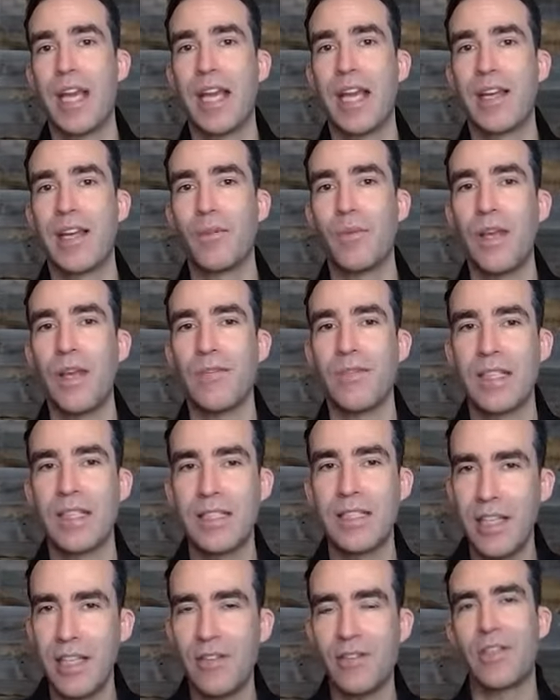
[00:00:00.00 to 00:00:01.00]
and we've
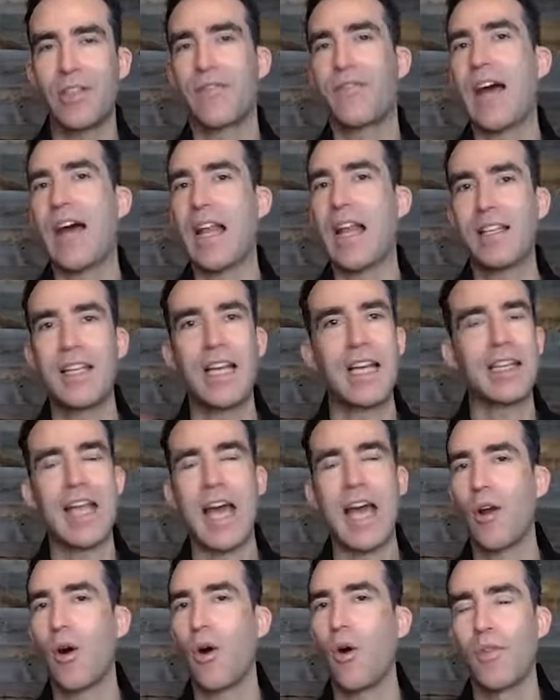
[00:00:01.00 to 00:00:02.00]
continued to validate
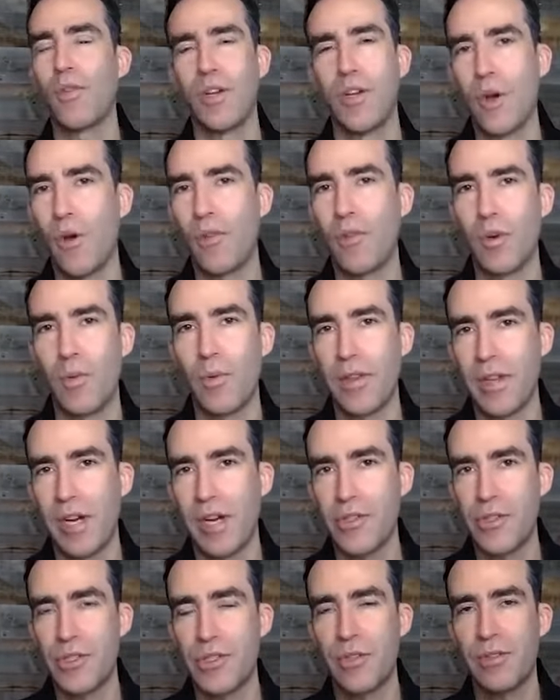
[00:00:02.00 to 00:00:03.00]
that over and over with
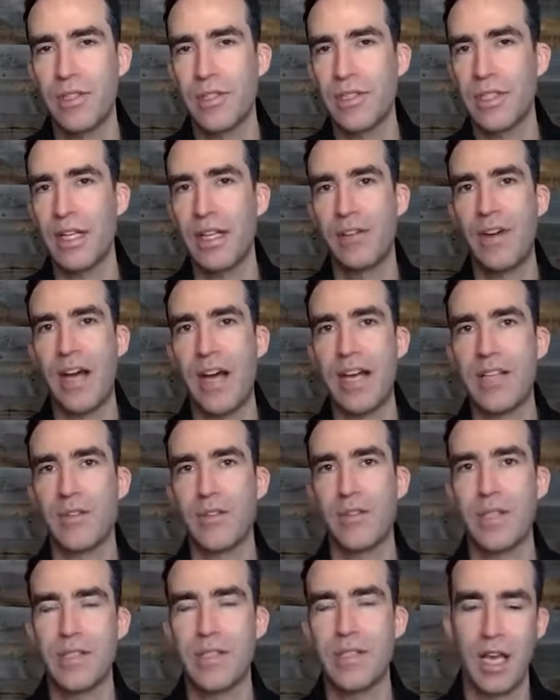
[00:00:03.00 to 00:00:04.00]
our students and
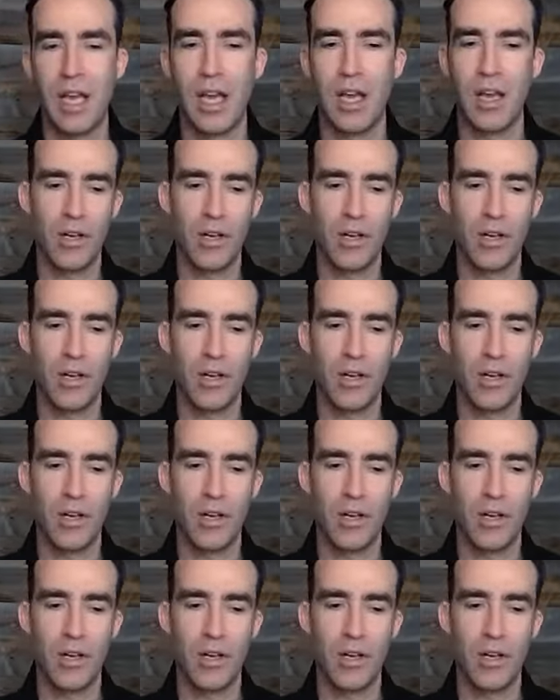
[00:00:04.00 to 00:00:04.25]
advisorists